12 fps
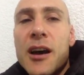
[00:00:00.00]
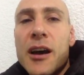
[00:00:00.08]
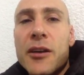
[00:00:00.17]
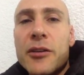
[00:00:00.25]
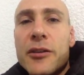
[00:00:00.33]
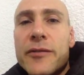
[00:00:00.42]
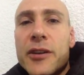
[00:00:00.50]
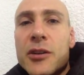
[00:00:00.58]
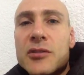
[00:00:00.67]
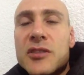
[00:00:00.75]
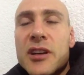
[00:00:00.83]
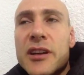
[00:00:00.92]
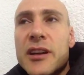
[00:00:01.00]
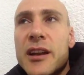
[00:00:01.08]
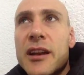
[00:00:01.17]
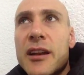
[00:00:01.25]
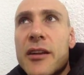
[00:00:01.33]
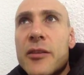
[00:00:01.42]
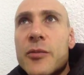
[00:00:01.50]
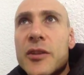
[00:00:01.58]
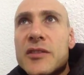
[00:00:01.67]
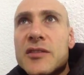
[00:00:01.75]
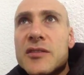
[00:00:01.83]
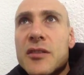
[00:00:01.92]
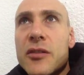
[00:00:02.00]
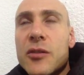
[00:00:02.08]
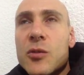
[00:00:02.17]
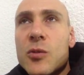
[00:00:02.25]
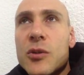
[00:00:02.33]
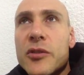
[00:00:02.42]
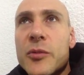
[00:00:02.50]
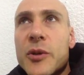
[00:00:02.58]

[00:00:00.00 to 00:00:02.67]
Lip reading: I don't know if it goes on in any other places in the third world.